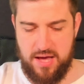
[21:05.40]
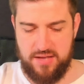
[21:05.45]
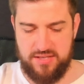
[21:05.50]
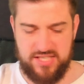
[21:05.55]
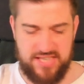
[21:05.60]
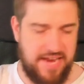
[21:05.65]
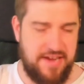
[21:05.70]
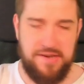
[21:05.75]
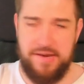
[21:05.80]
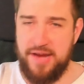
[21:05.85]

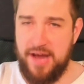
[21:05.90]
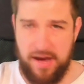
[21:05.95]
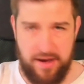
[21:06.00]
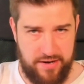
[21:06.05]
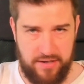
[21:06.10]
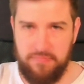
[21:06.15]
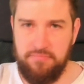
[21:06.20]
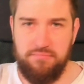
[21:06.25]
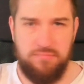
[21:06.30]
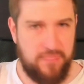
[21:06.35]
say,
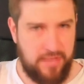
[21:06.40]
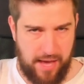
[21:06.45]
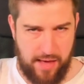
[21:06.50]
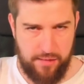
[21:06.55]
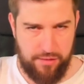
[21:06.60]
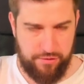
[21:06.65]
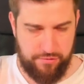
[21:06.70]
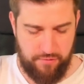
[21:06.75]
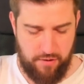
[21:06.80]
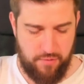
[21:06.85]
9
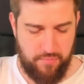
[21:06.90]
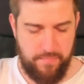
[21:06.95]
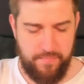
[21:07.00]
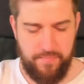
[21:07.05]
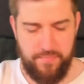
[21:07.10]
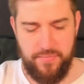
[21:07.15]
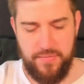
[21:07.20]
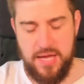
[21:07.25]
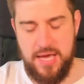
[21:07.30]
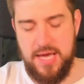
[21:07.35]
get through.
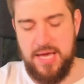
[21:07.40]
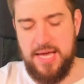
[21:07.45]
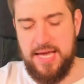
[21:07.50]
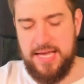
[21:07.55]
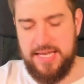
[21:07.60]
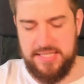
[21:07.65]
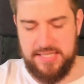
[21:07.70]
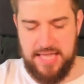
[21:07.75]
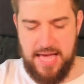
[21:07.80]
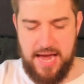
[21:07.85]

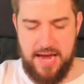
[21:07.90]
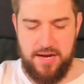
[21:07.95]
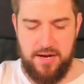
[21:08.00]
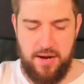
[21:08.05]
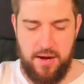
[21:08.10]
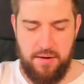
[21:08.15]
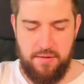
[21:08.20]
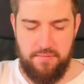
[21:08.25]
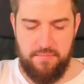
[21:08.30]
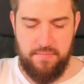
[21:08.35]
He's
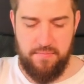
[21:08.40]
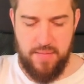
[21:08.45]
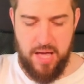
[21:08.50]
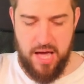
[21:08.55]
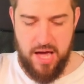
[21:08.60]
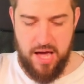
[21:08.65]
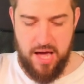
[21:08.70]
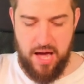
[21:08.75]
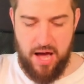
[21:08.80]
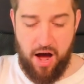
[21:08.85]
then
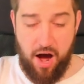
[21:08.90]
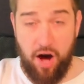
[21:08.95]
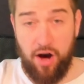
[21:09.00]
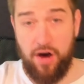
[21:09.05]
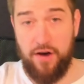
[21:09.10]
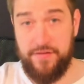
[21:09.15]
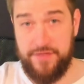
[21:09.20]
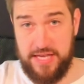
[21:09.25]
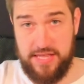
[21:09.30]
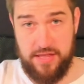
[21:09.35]

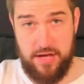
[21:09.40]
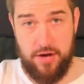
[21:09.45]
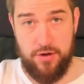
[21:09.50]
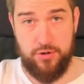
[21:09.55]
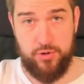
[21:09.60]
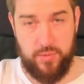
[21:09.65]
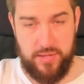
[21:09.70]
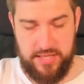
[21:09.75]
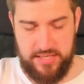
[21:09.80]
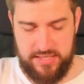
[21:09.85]
halving
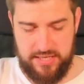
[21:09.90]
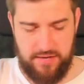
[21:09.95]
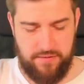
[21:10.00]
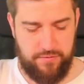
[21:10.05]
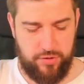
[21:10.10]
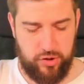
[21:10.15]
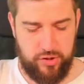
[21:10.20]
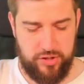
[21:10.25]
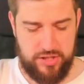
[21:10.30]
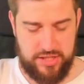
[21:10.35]
those with his
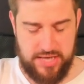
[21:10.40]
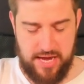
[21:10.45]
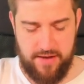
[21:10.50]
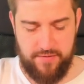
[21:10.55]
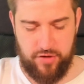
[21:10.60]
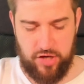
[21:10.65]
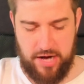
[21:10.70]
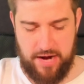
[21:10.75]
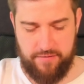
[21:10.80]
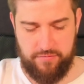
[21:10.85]
invuln
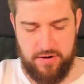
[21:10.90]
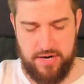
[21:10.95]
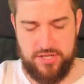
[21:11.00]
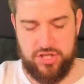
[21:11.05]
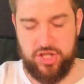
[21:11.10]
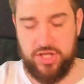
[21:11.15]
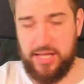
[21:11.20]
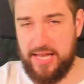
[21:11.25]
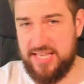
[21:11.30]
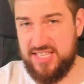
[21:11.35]
save on
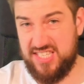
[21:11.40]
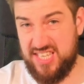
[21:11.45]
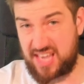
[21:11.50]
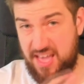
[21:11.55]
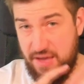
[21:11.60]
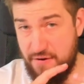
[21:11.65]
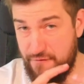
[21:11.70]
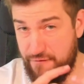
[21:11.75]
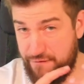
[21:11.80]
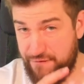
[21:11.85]
average. So let's
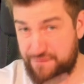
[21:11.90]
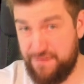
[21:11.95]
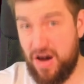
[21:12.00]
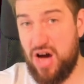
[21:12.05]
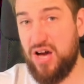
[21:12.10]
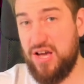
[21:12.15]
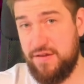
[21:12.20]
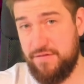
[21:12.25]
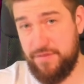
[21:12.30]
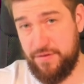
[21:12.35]
say
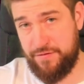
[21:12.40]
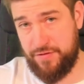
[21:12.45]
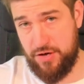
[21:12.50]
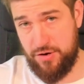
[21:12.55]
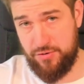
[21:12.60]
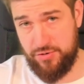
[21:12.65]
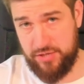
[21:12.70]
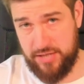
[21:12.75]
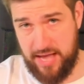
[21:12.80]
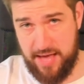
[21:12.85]
5 of
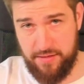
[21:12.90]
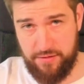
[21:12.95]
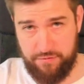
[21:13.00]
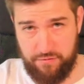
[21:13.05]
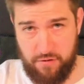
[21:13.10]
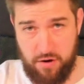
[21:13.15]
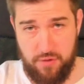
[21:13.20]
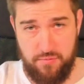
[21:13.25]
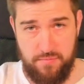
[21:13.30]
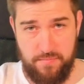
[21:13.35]
those get
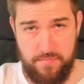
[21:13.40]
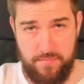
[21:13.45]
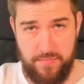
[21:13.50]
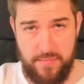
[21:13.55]
through.